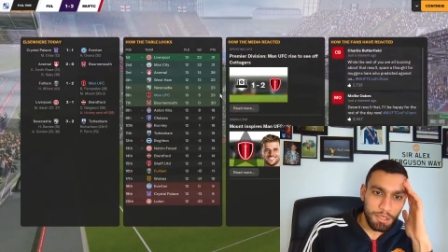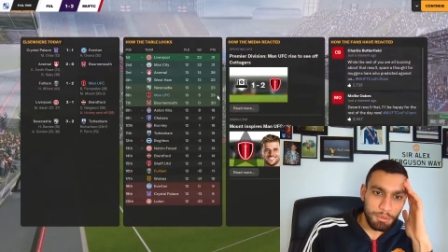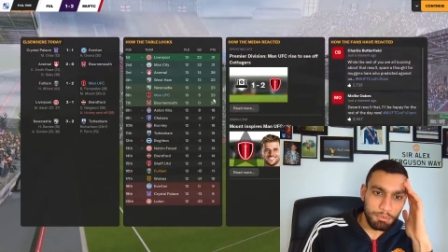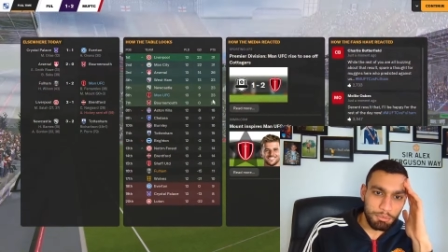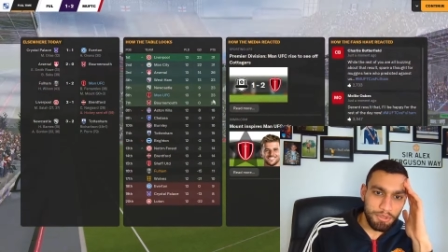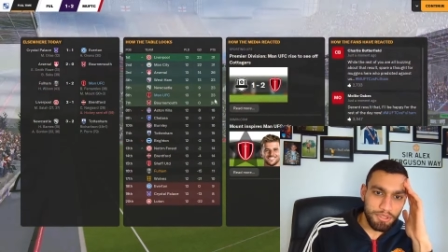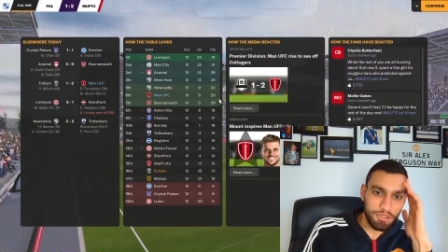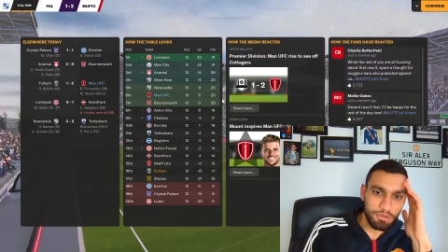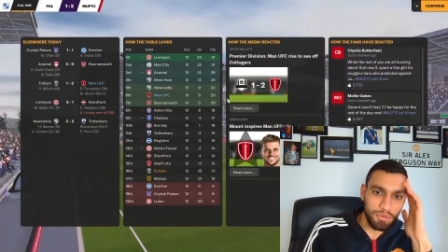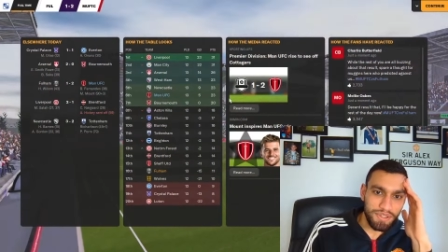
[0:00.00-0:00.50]

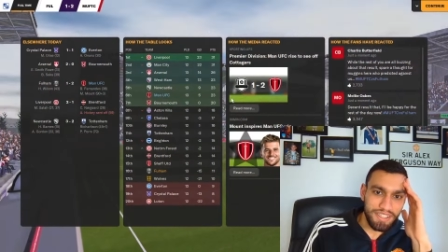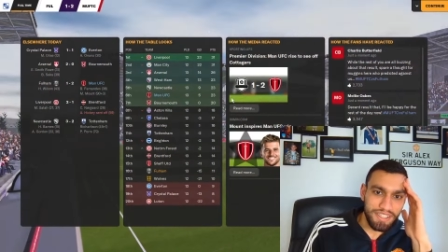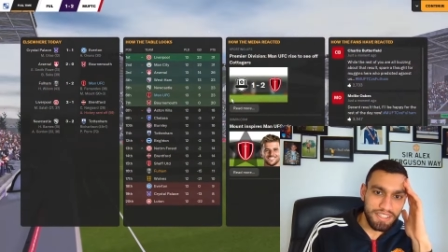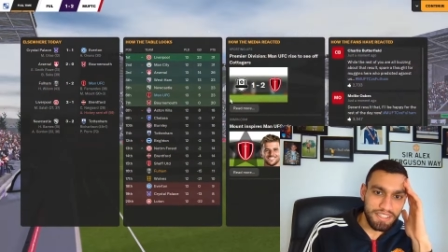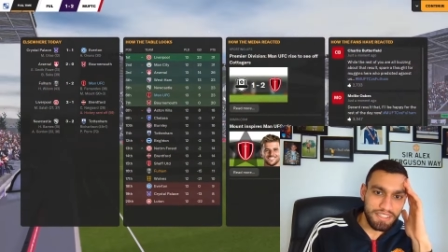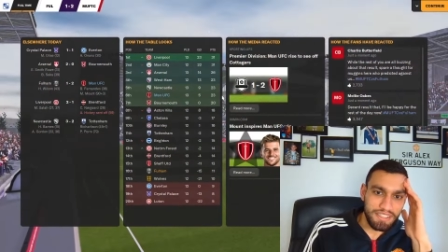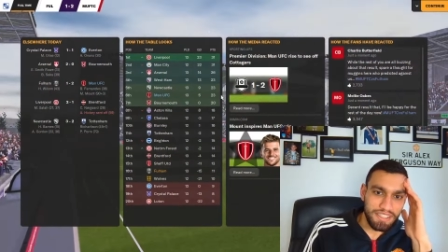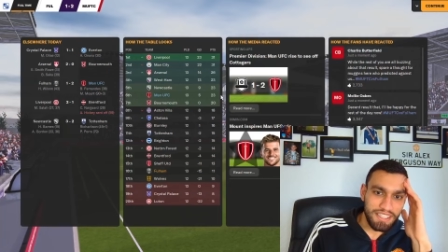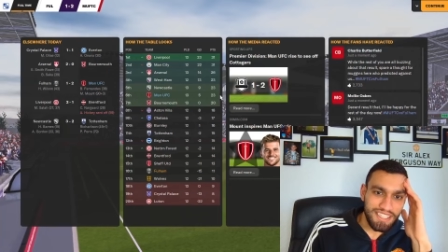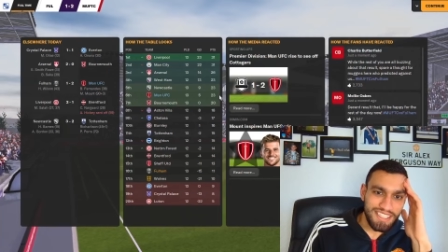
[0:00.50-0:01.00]

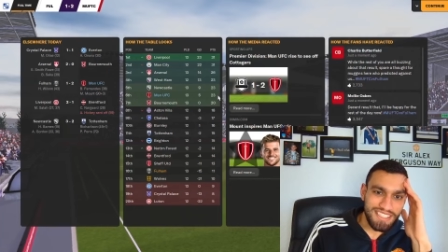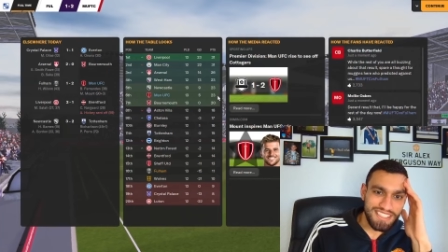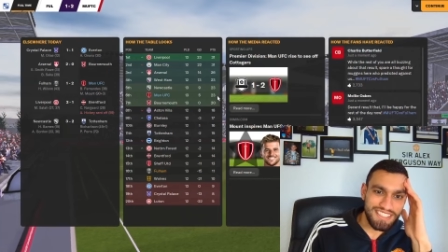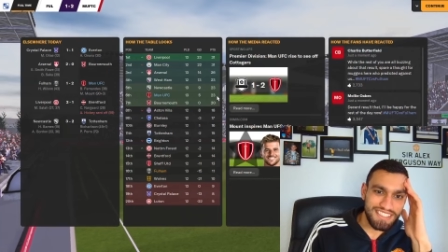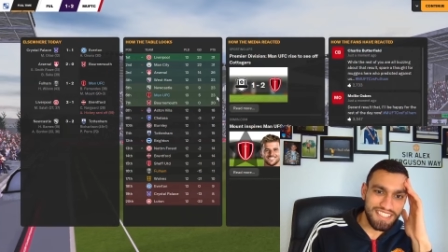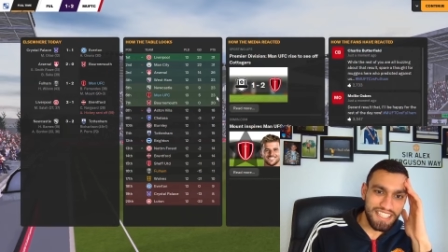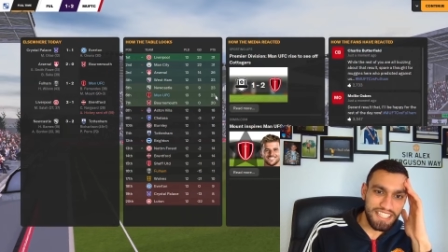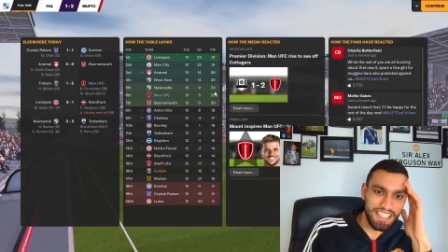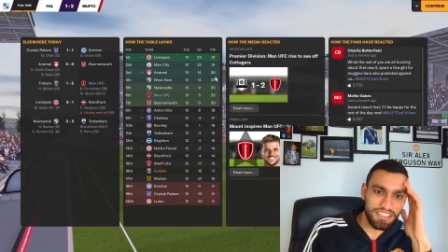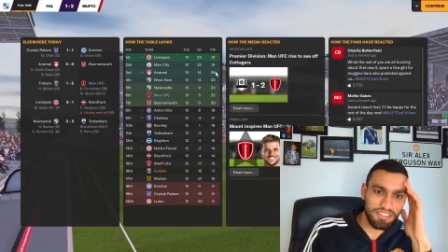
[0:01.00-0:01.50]
between
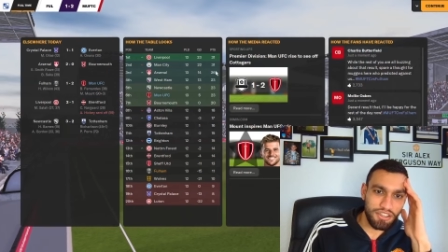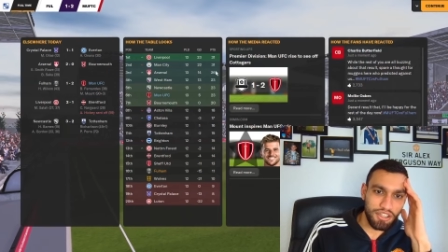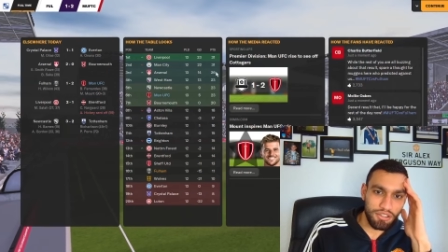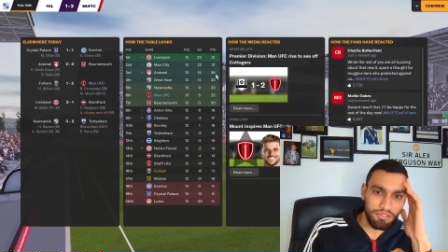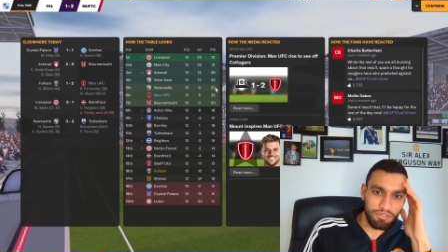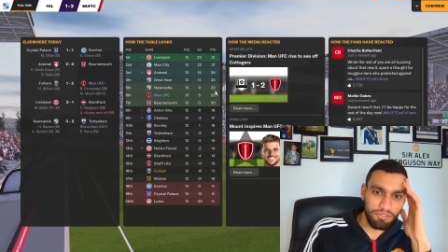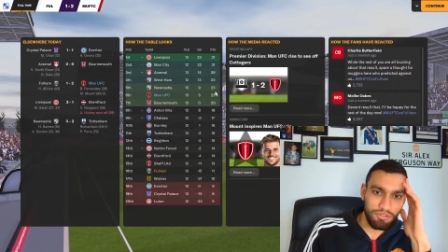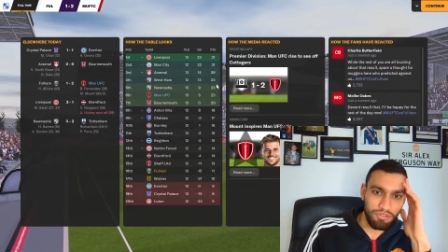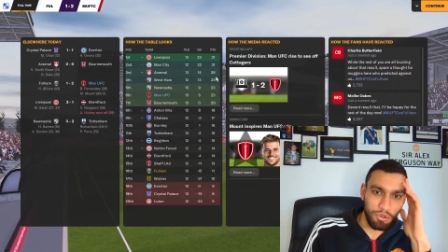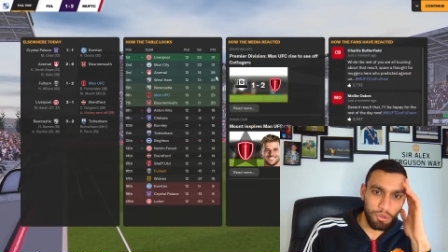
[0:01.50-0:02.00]
sixth and
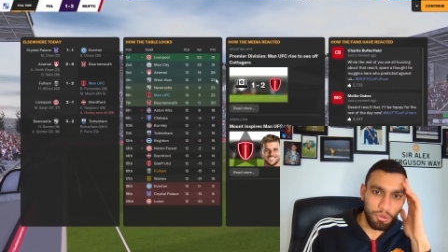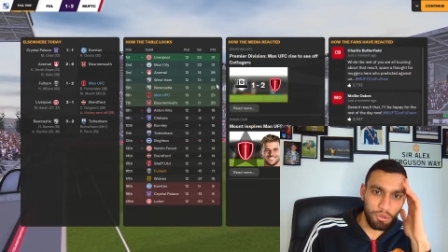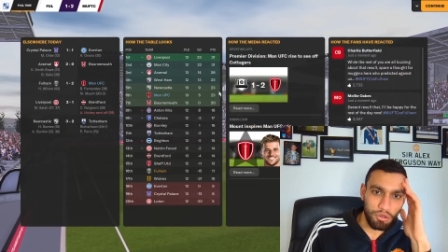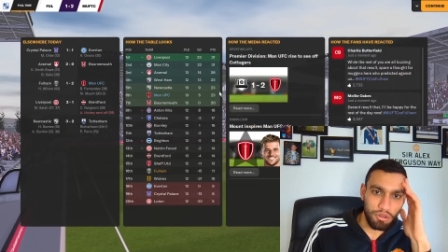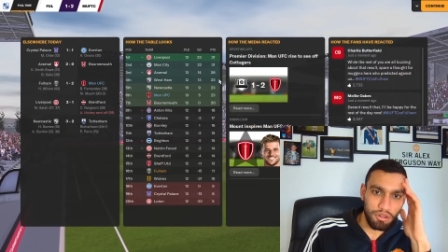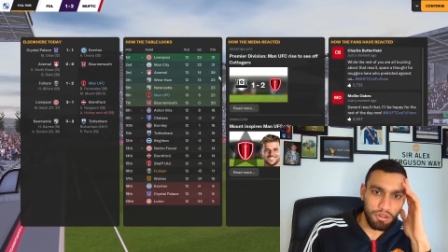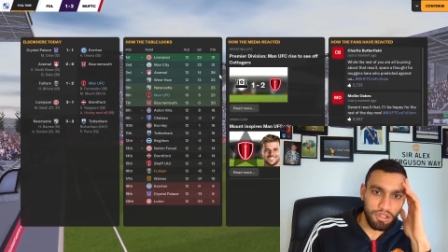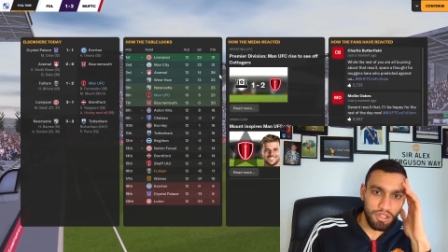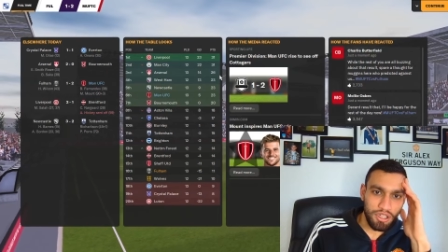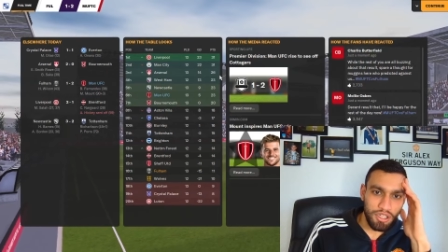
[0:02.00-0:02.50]
fourth.